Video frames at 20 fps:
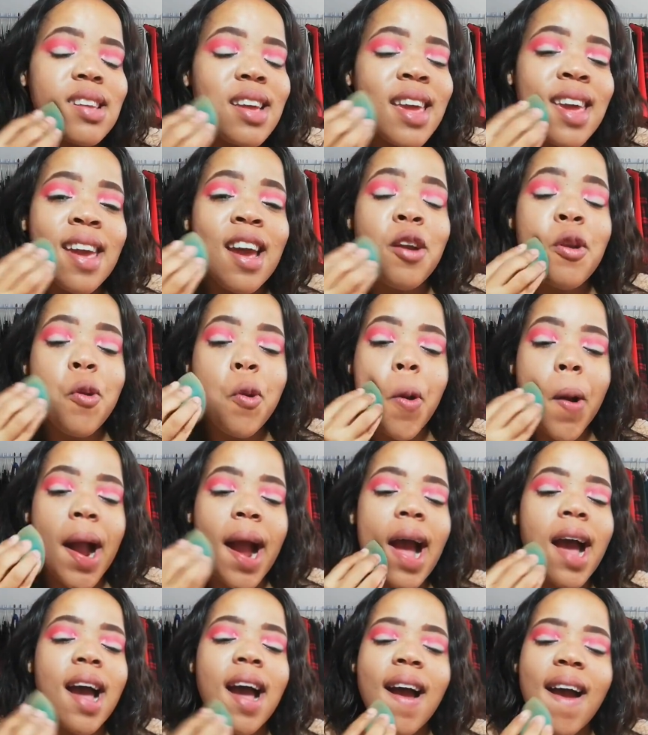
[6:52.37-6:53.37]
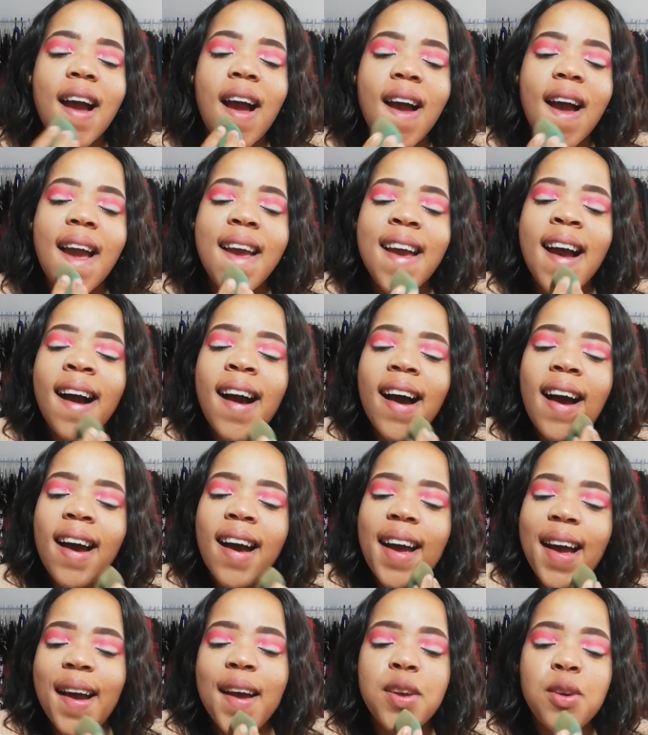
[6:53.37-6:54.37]
yanuka,
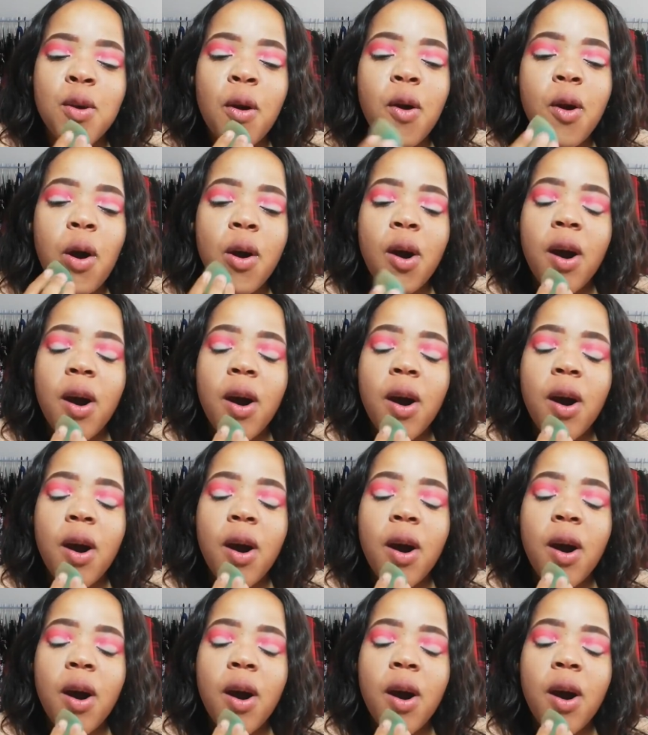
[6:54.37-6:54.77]
yanka, yo.